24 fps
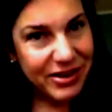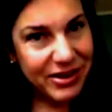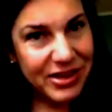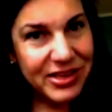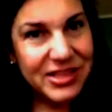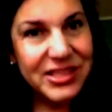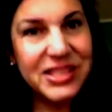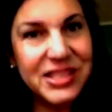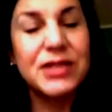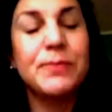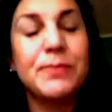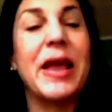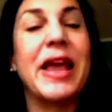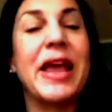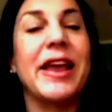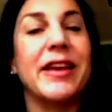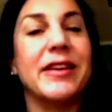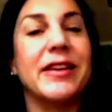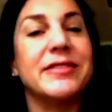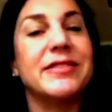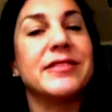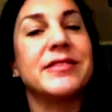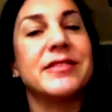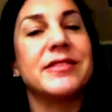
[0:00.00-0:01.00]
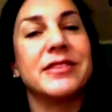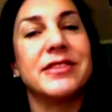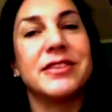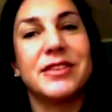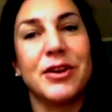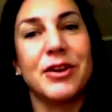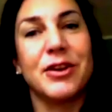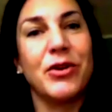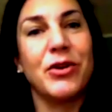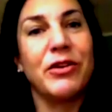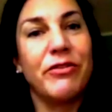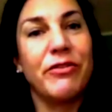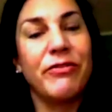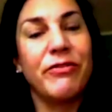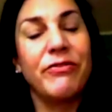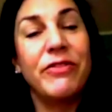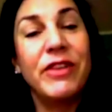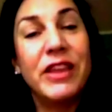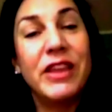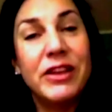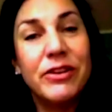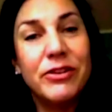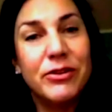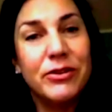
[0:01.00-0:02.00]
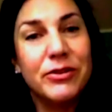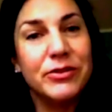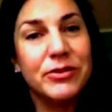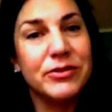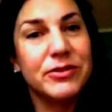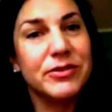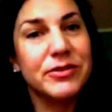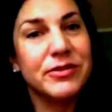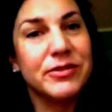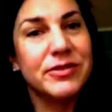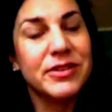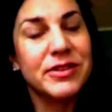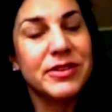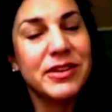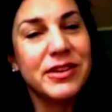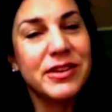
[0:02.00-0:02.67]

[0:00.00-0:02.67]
space so it feels,